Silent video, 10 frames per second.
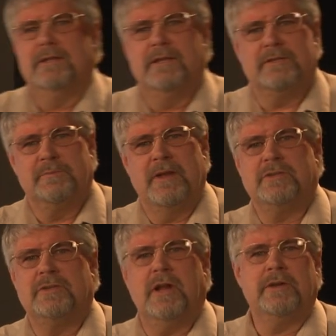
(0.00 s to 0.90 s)
it's
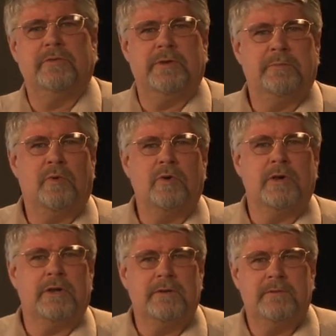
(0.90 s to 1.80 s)
mentioned on your
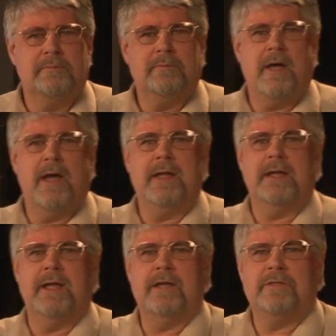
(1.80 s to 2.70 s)
report by
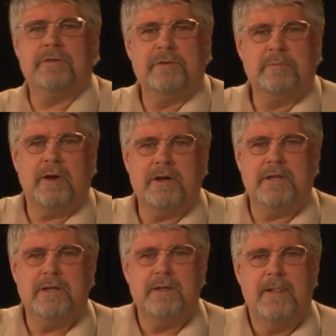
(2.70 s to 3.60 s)
a third
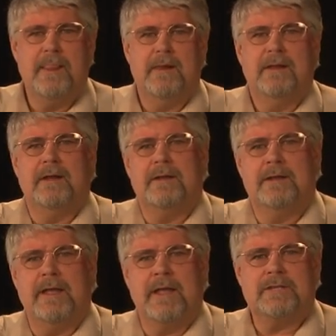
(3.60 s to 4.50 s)
party uh,
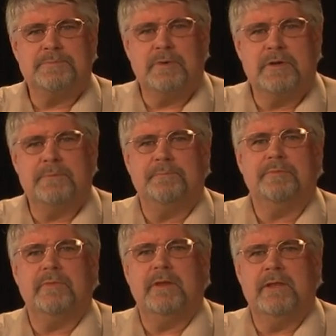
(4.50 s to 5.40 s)
expert
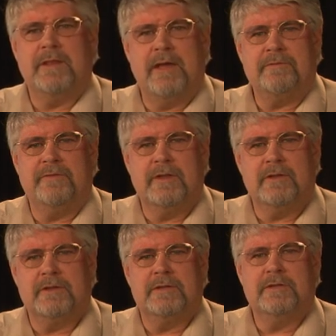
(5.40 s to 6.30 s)
in that
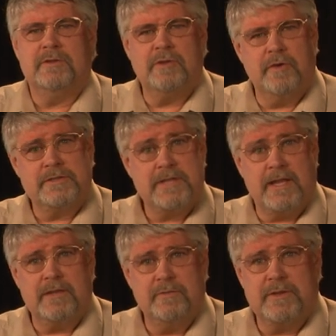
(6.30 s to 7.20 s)
field. You'll know
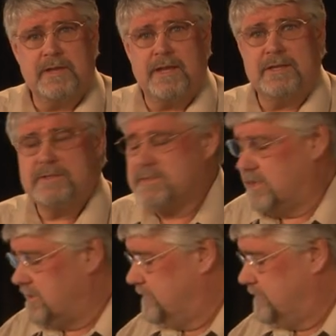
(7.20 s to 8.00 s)
exactly what that is then.